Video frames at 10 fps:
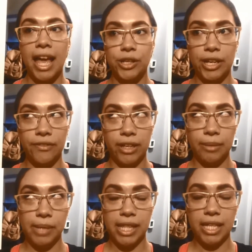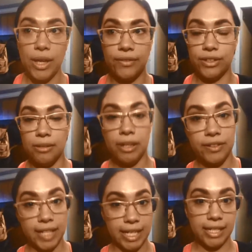And you have, I think, you have a certain
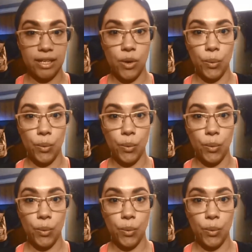amount of days